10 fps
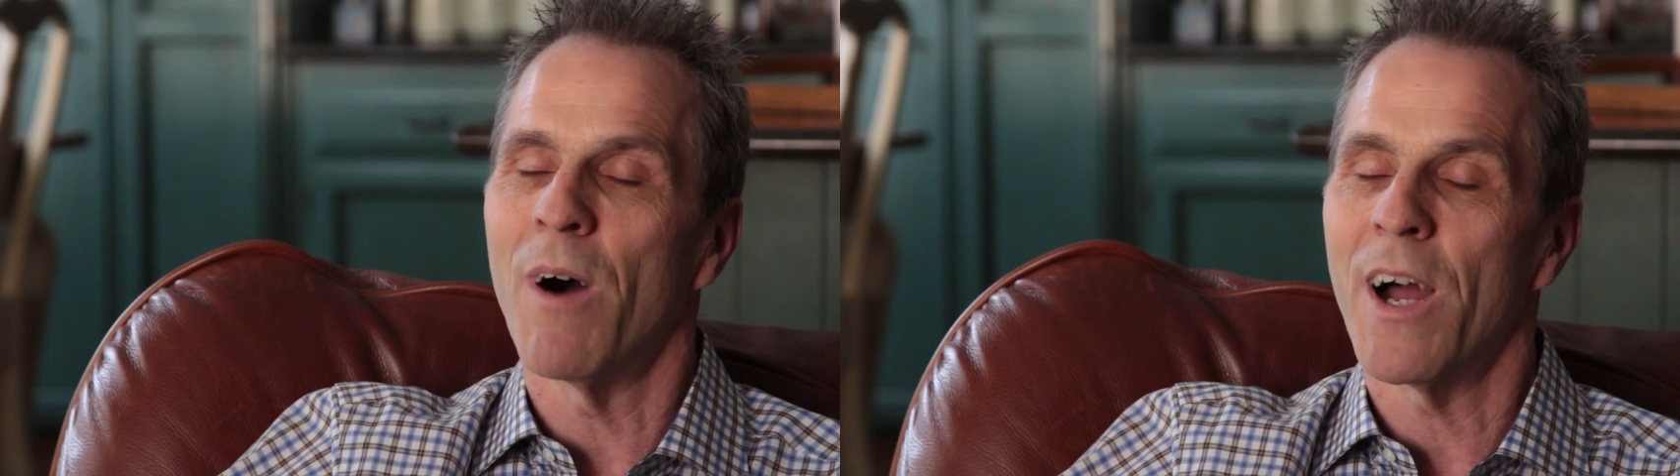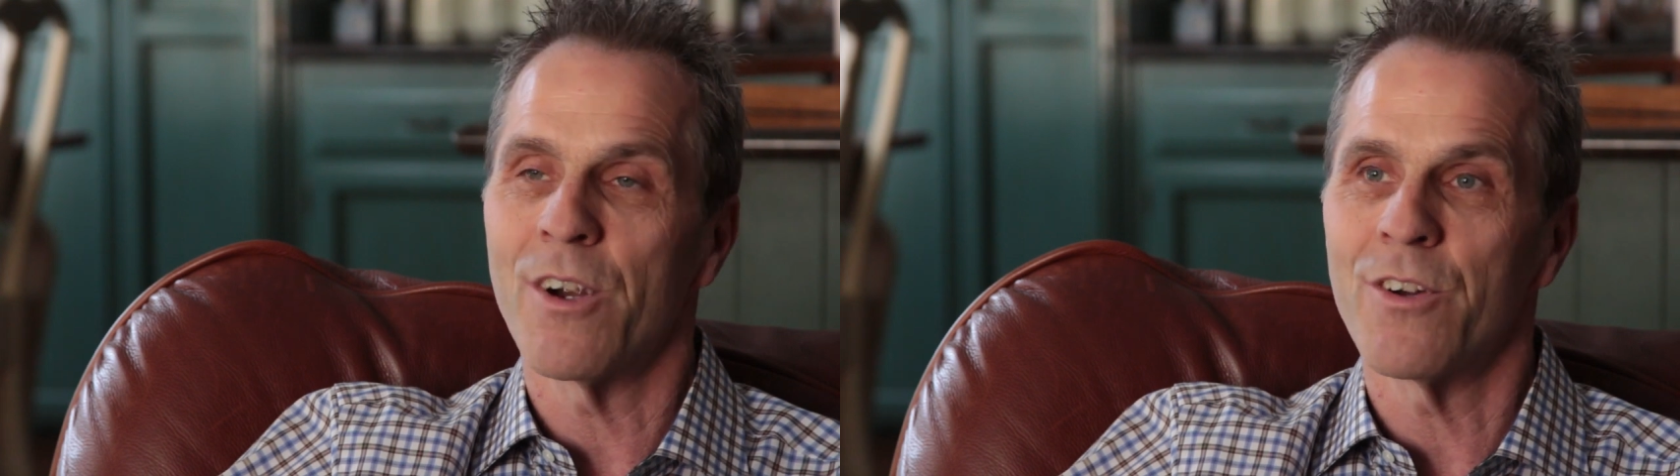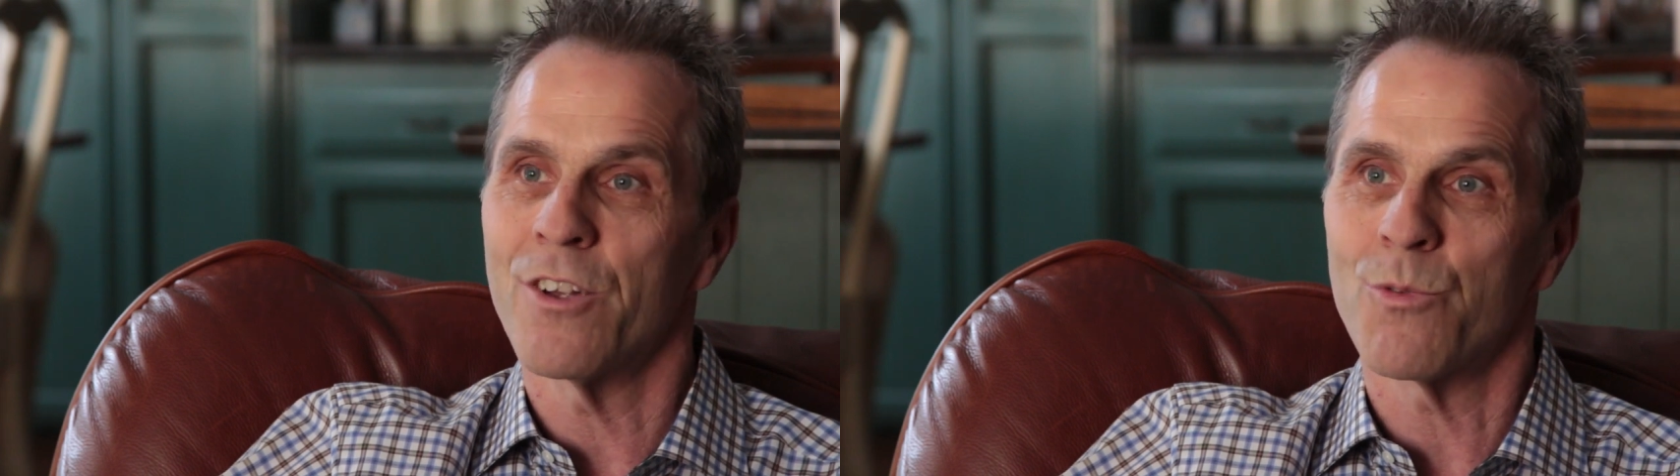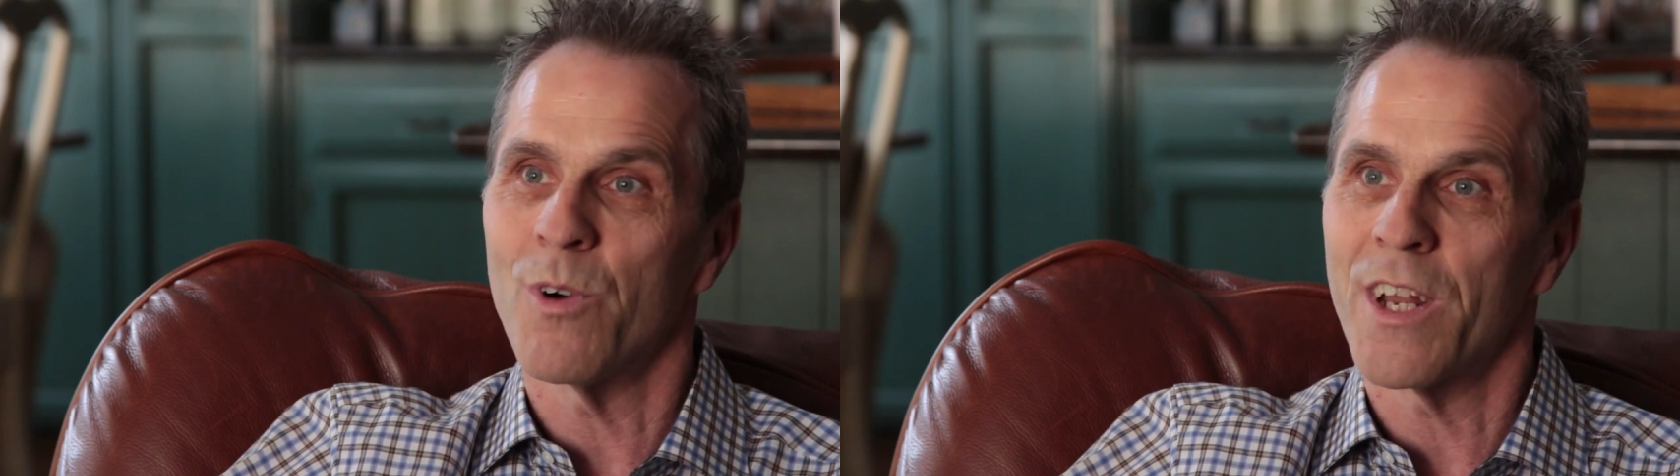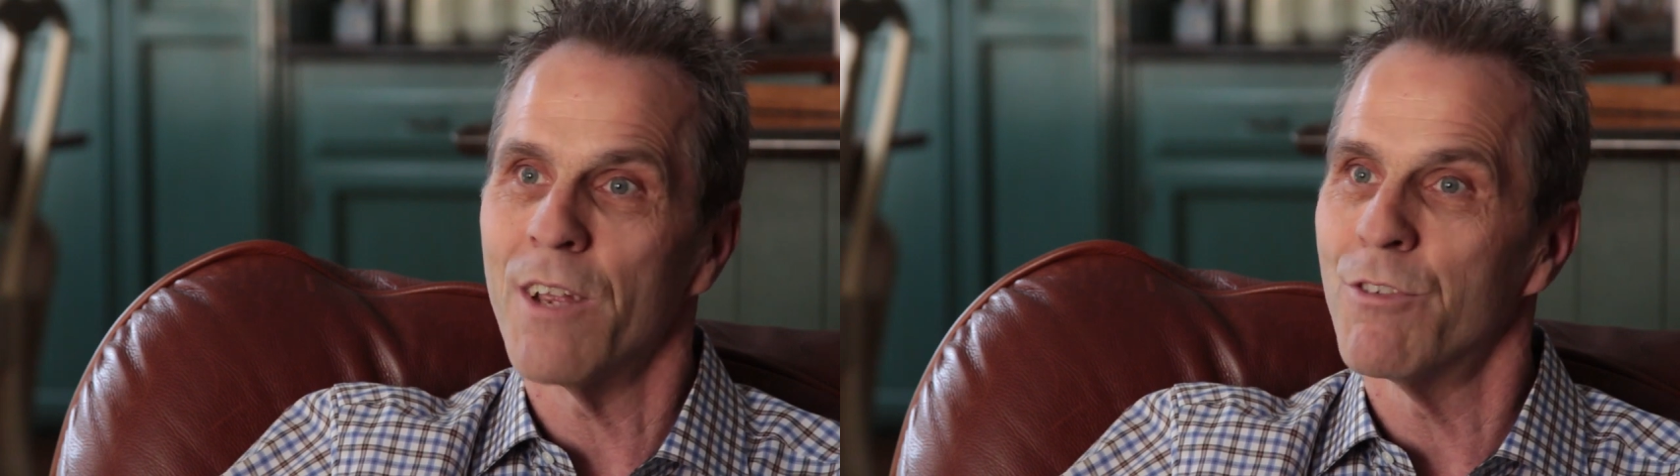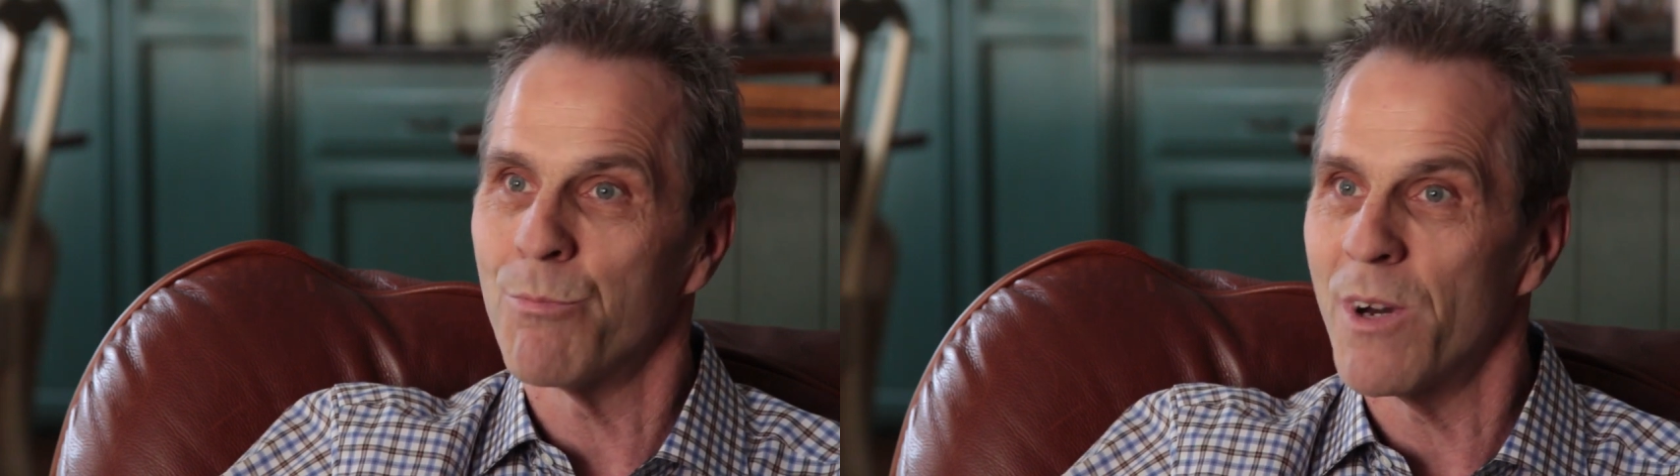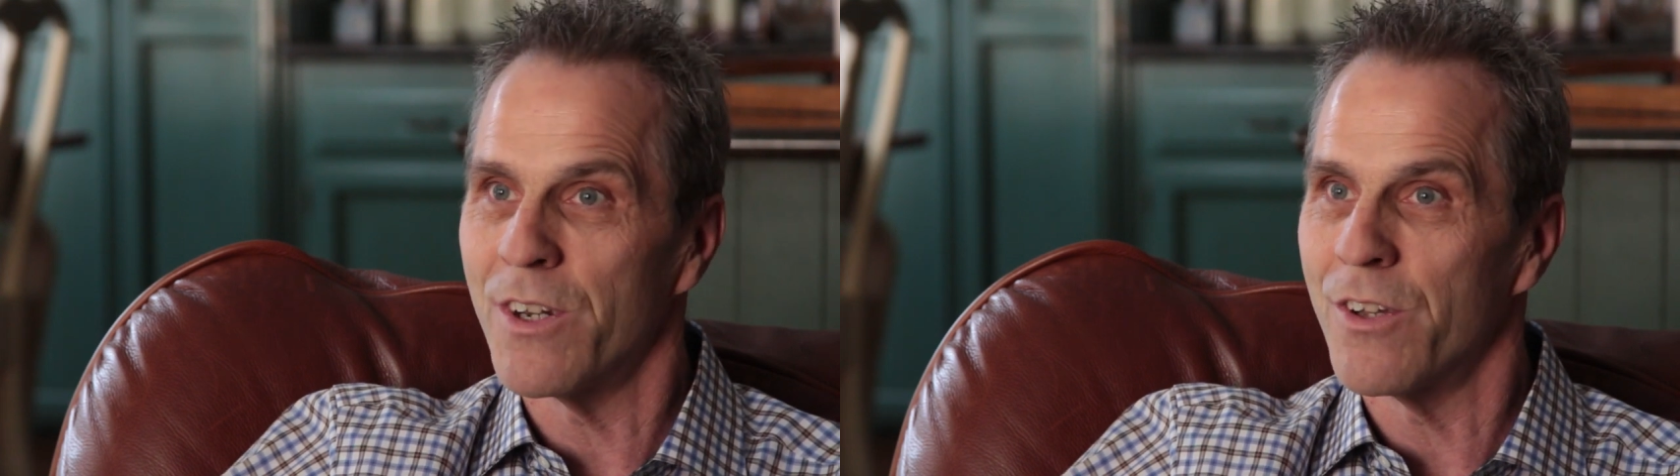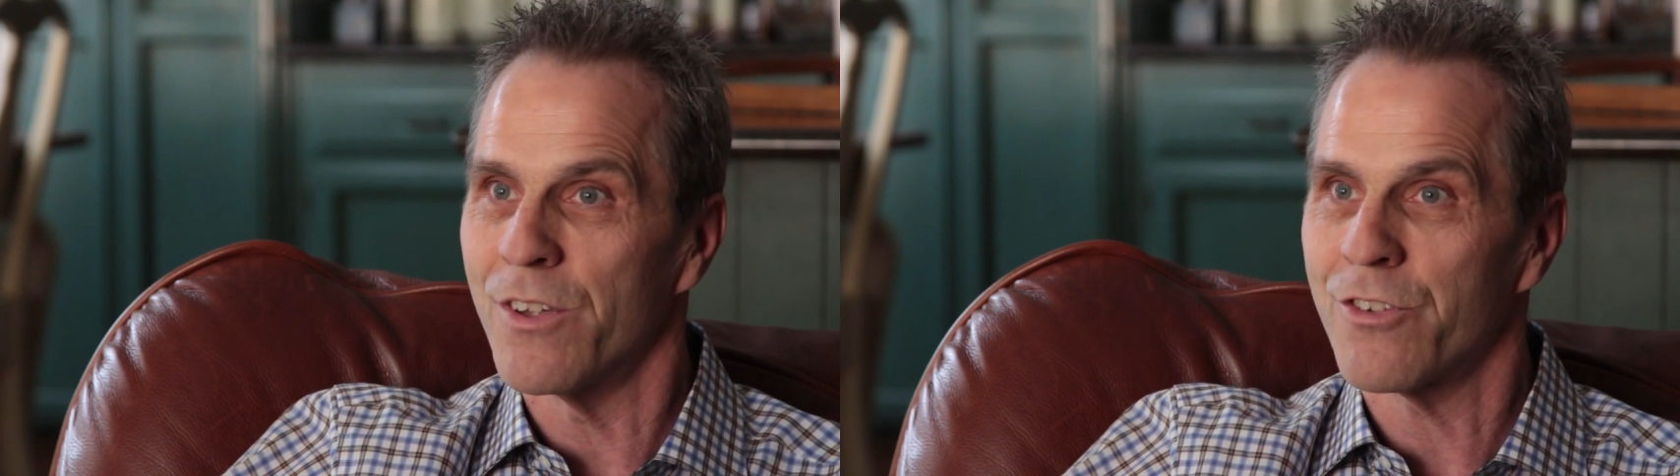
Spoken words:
buyer doesn't want to give his money to the